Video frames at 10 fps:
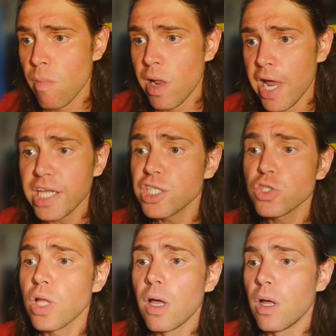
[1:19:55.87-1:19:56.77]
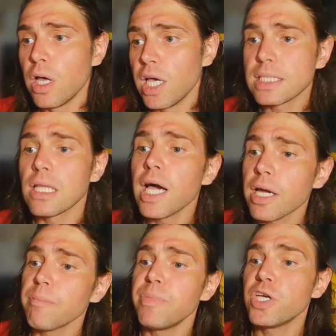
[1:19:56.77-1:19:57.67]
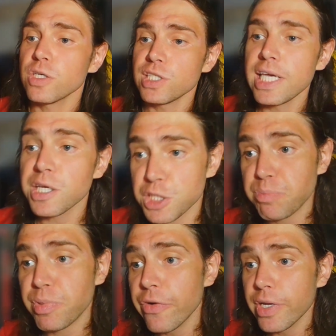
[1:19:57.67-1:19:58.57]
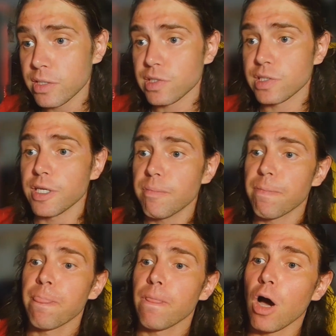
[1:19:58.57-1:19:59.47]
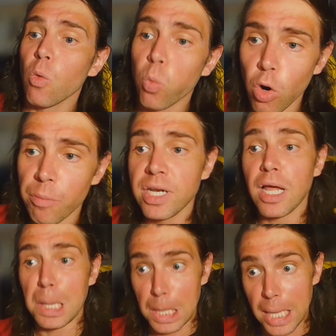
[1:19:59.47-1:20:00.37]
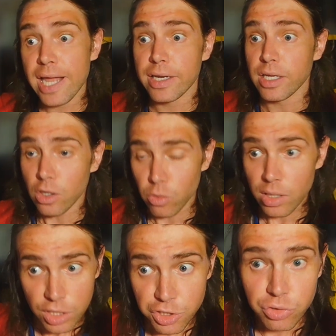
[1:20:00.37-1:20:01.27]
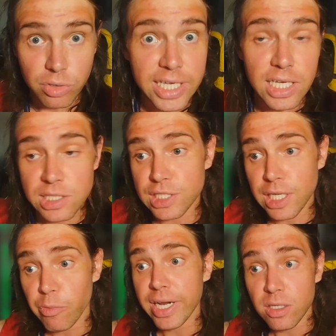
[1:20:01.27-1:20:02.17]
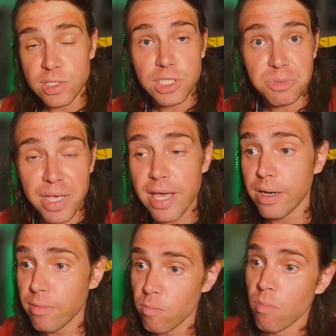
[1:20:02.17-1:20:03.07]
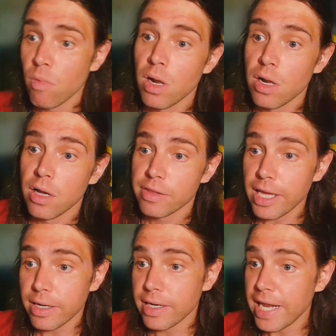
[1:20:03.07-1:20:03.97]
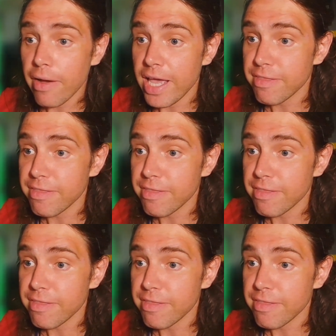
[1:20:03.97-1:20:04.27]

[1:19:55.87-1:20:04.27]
It's like, because he experienced it, a woman landing quite literally in someone else's bed, that now he